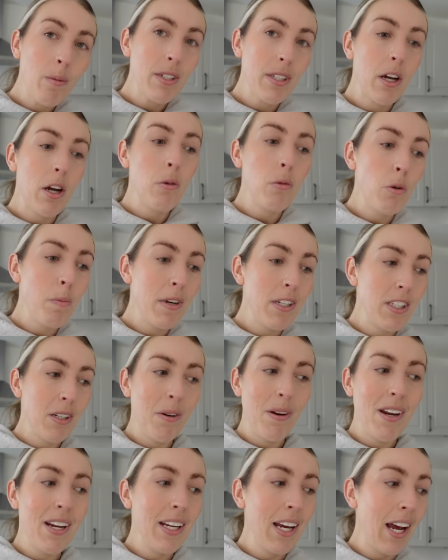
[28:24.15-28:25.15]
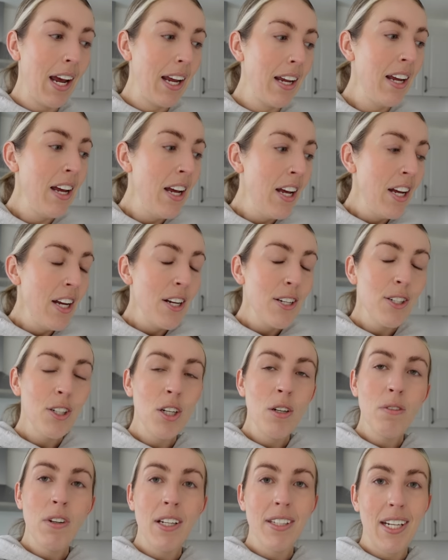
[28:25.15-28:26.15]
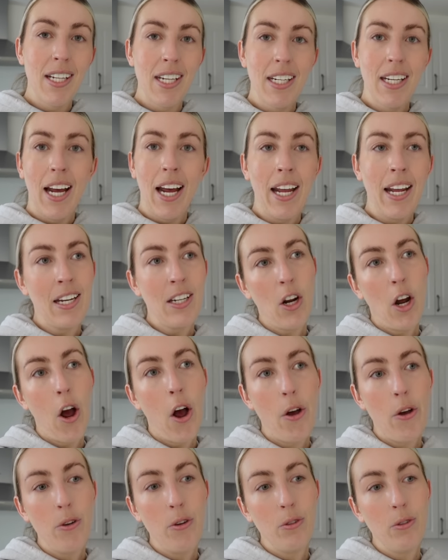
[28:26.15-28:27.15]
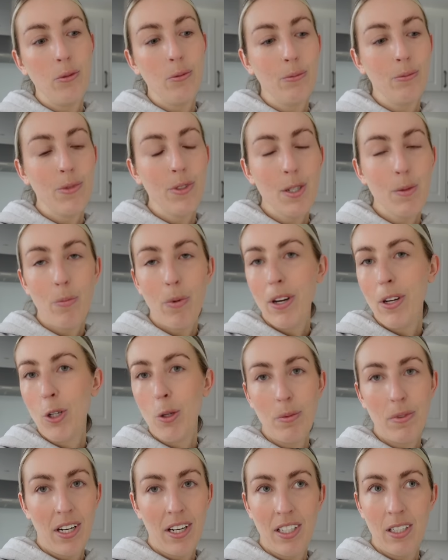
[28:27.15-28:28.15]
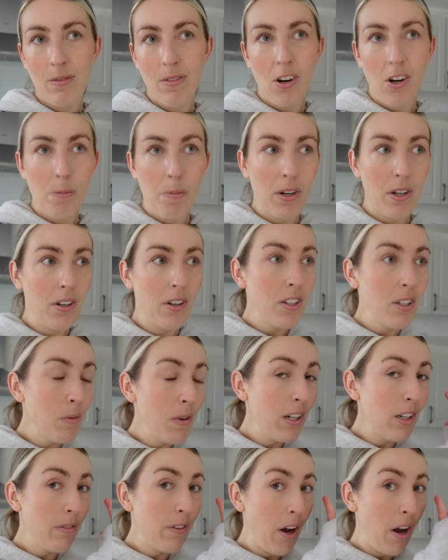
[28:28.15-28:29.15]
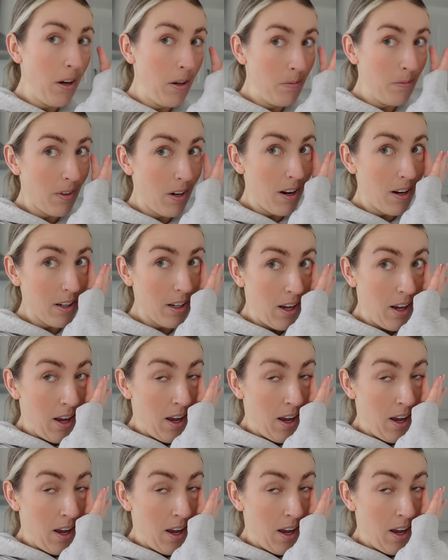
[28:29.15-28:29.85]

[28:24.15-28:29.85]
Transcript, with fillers: So I will be doing a sort of like dedicated home spring updates blog because we love a home blog.